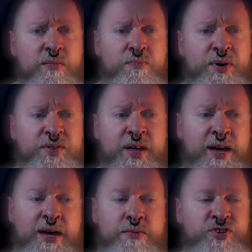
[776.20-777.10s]
but
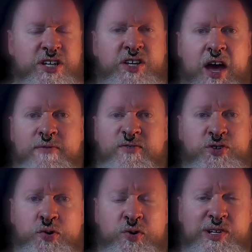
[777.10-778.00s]
they just have
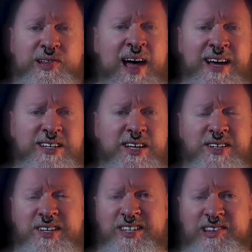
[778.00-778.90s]
certain likes
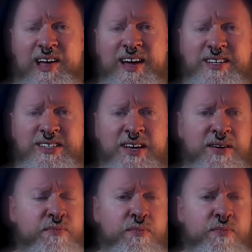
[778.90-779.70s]
and dislikes and